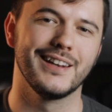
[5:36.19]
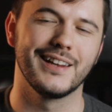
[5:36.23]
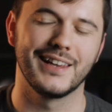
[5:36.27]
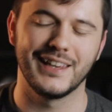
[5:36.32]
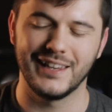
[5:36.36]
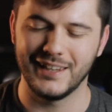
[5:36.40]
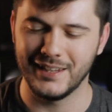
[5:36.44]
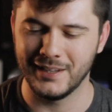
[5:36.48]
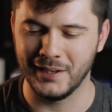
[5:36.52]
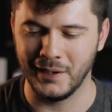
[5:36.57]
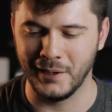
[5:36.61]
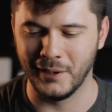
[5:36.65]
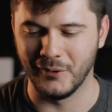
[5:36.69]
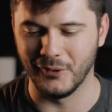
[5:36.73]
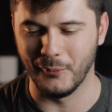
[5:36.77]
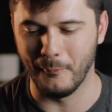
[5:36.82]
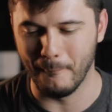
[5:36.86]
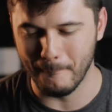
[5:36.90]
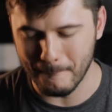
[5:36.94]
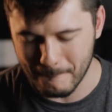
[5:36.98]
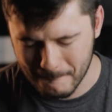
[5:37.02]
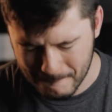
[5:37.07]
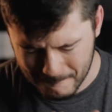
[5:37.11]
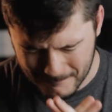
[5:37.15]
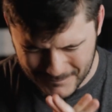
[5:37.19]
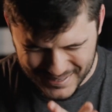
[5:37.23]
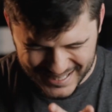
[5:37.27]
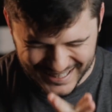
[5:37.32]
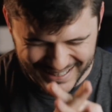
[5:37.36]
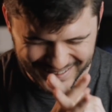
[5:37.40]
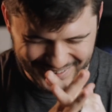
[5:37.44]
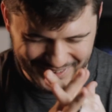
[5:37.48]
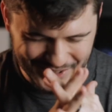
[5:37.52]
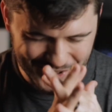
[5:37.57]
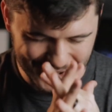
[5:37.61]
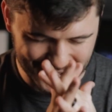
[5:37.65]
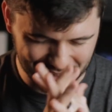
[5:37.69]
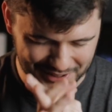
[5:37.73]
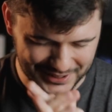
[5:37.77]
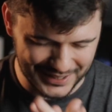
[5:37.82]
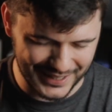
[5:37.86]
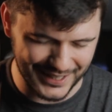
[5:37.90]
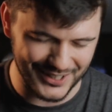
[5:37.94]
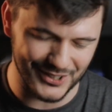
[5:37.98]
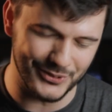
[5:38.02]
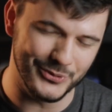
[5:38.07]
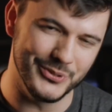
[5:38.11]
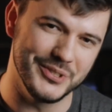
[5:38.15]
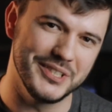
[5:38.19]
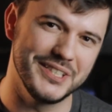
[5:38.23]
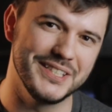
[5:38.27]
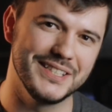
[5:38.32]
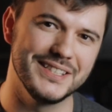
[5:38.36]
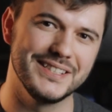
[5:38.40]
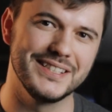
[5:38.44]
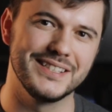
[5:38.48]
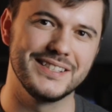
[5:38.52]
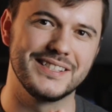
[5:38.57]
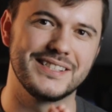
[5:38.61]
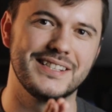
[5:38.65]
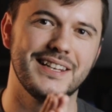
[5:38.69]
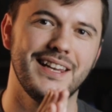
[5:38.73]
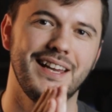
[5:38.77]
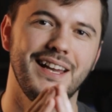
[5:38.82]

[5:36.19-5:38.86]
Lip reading: And man, there's a lot of reasons